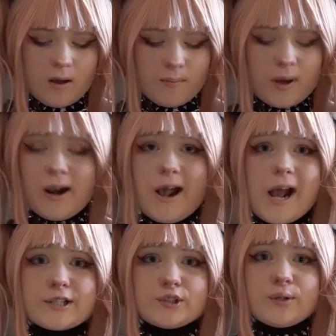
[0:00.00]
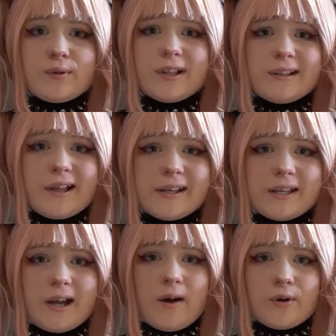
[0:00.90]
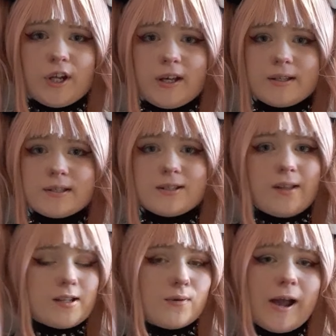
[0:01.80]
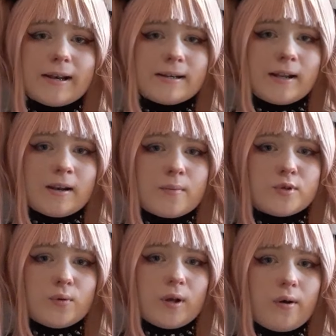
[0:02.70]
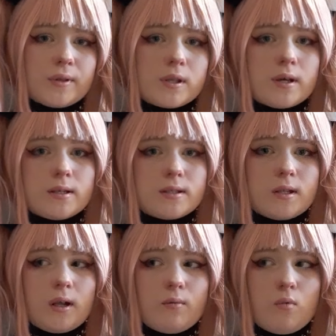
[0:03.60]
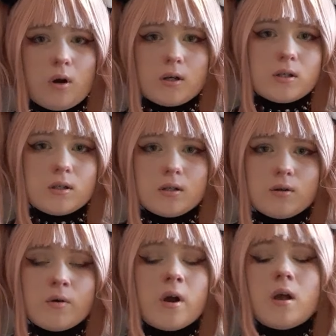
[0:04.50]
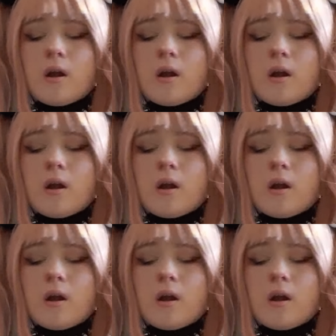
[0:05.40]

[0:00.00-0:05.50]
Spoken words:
But I actually really like it how it is, so that's why I didn't end up doing all the things that I wanted to do.